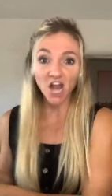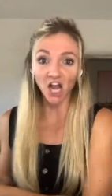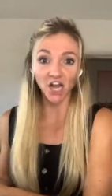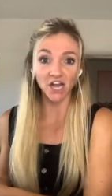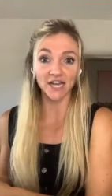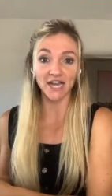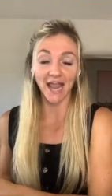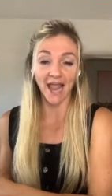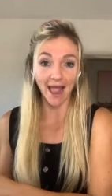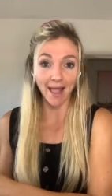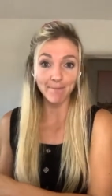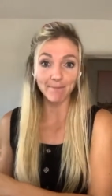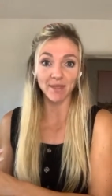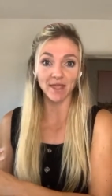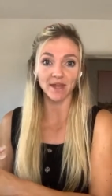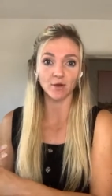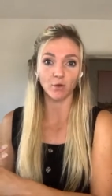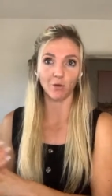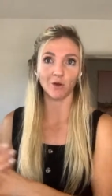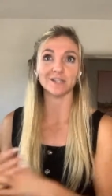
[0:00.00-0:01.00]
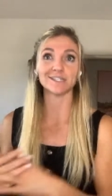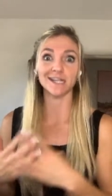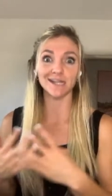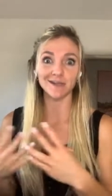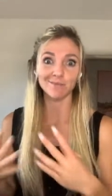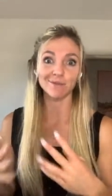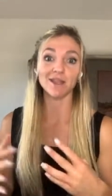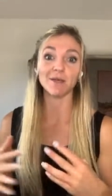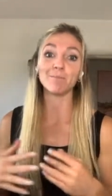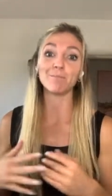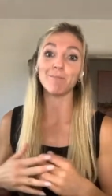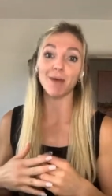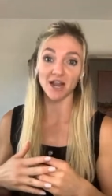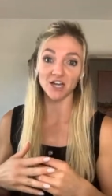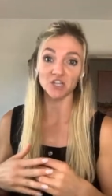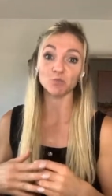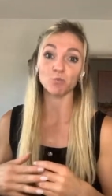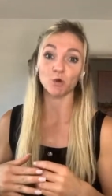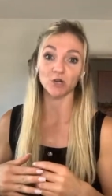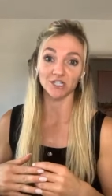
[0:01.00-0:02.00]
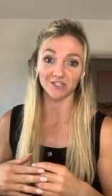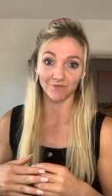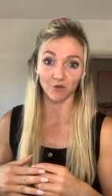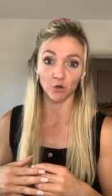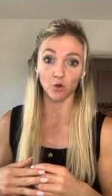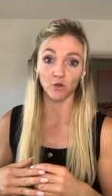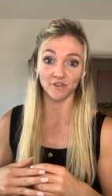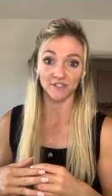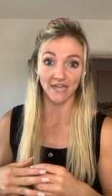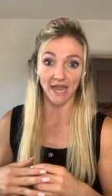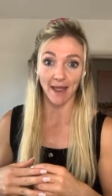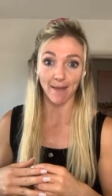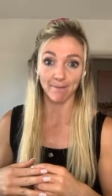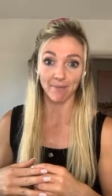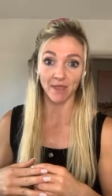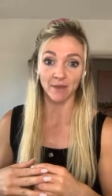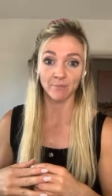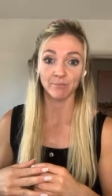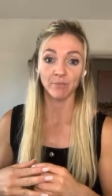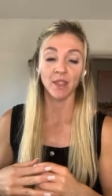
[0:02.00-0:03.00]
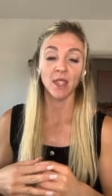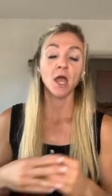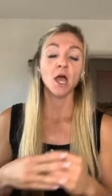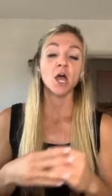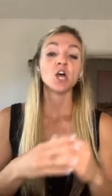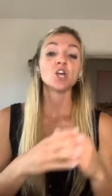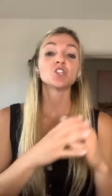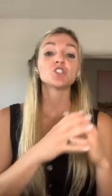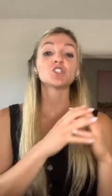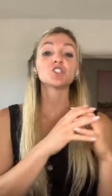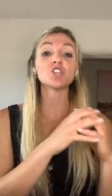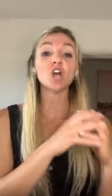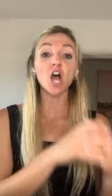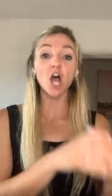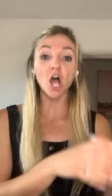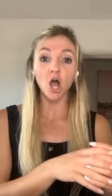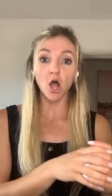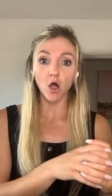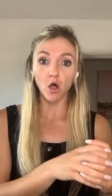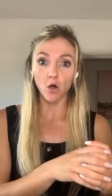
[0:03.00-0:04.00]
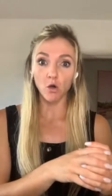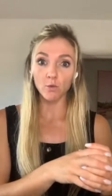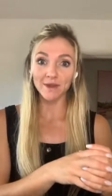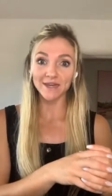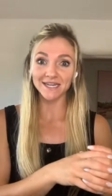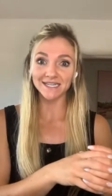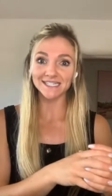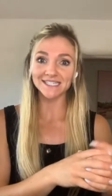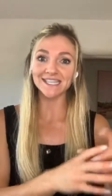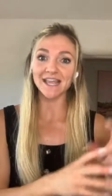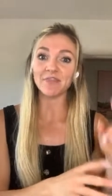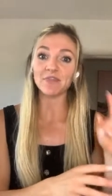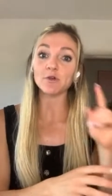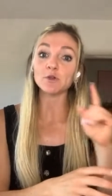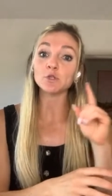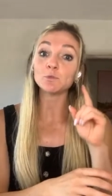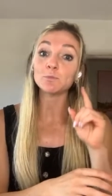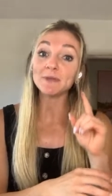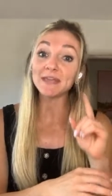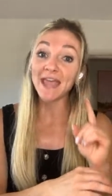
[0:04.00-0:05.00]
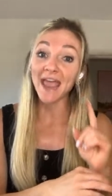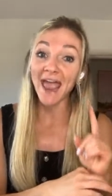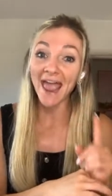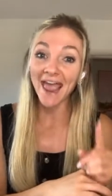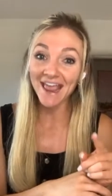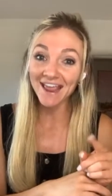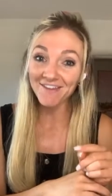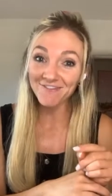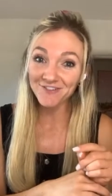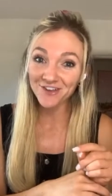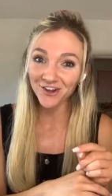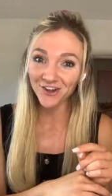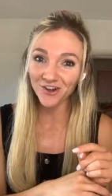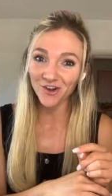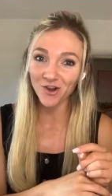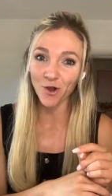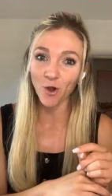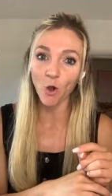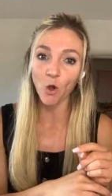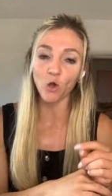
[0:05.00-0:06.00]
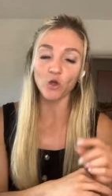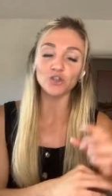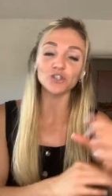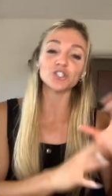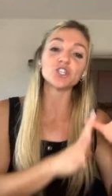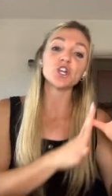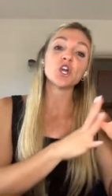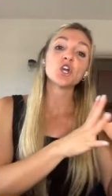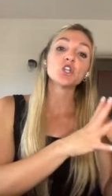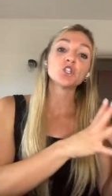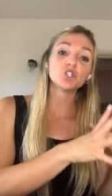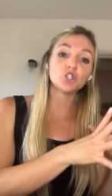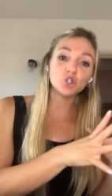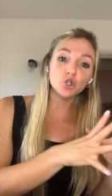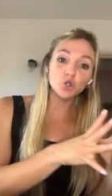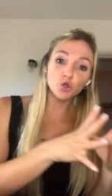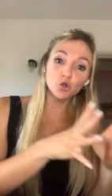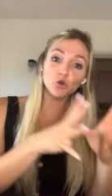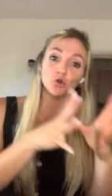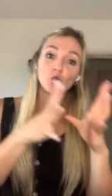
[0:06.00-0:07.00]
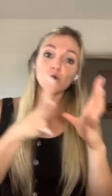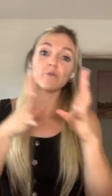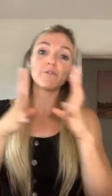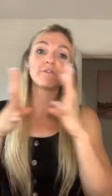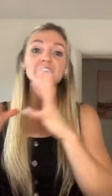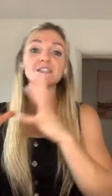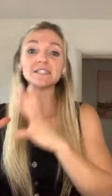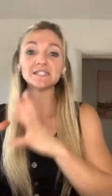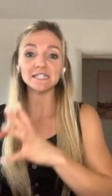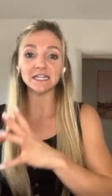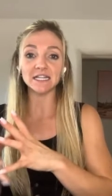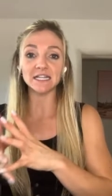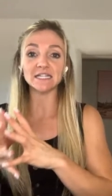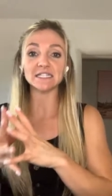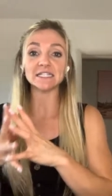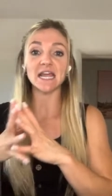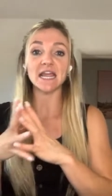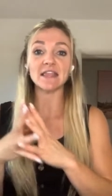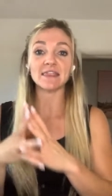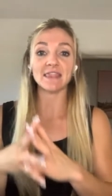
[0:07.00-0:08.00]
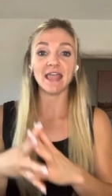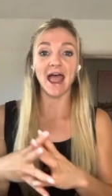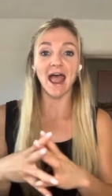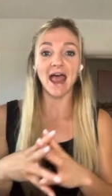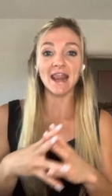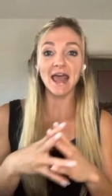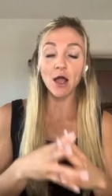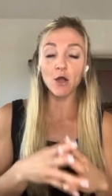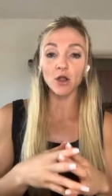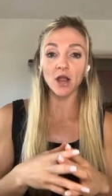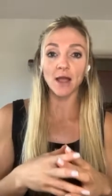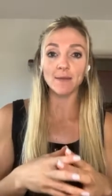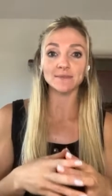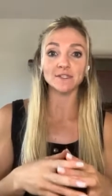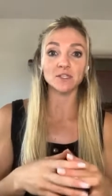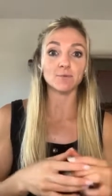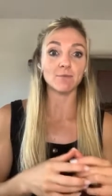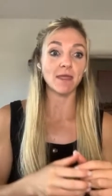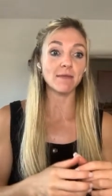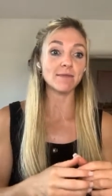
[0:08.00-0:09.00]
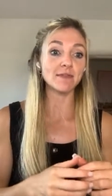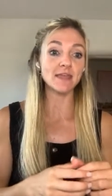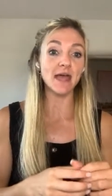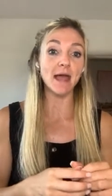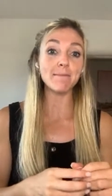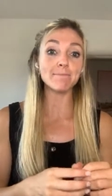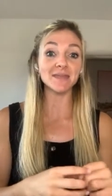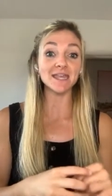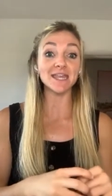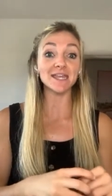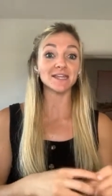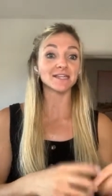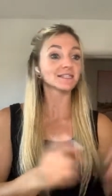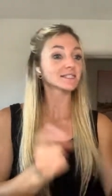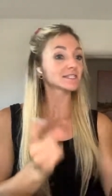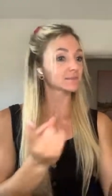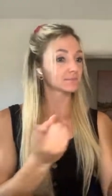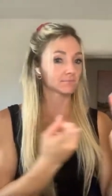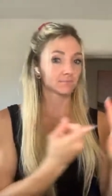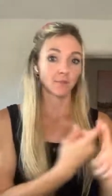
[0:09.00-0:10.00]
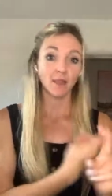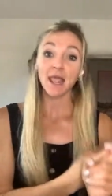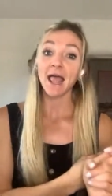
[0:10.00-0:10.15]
not going to happen or it's going to be much more difficult to happen. So we need to set those behavior goals to facilitate that outcome. So maybe that means